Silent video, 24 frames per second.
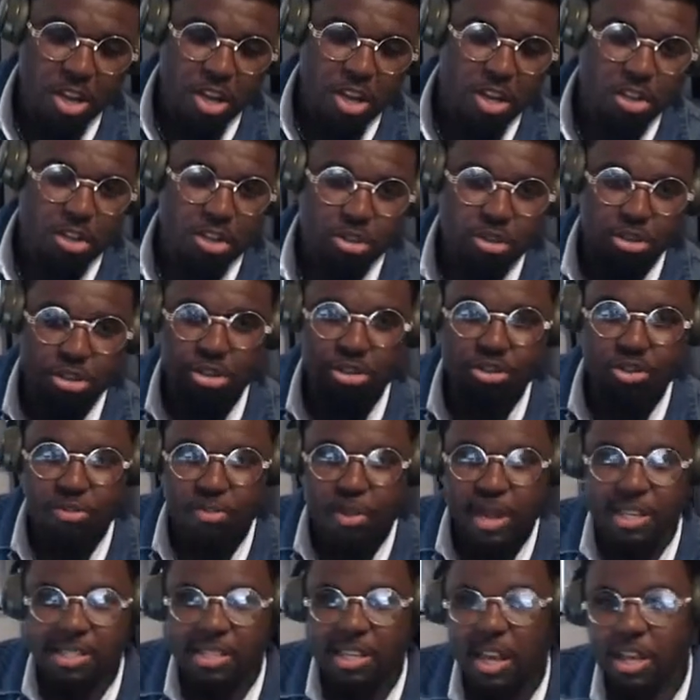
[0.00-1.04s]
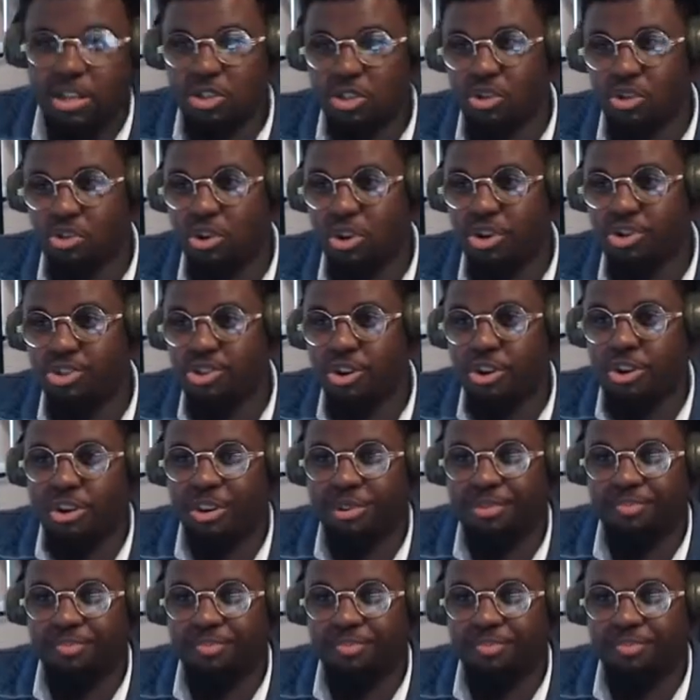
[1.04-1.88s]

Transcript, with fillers: So this dude basically has a crush on her,